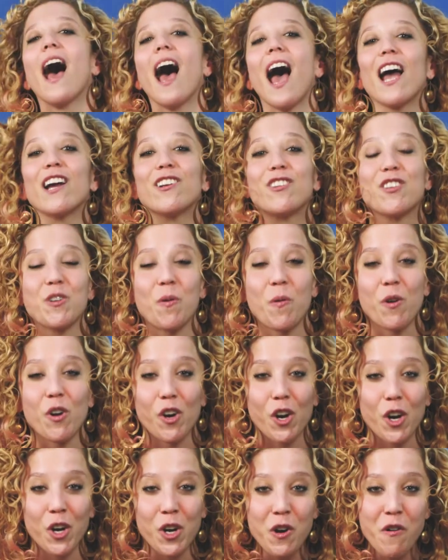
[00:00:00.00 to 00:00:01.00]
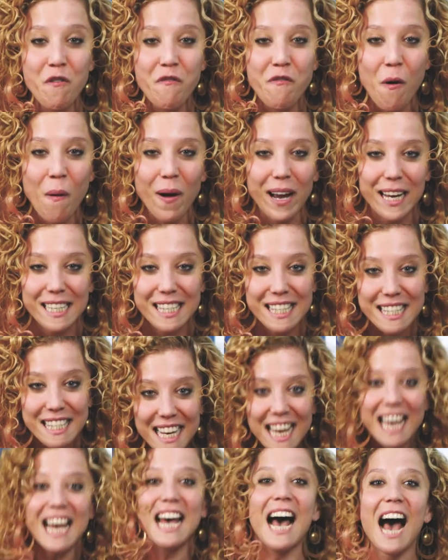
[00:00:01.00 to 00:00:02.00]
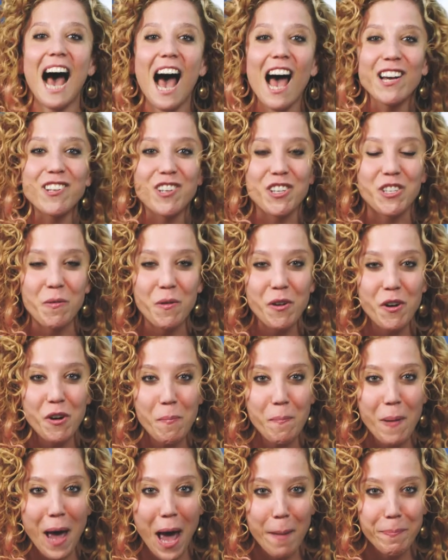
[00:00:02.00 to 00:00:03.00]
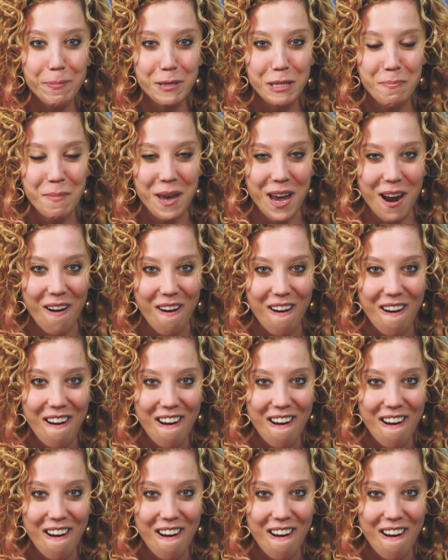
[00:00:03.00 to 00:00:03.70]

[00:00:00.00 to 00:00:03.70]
I just ordered a new voice. I just ordered a pap smear.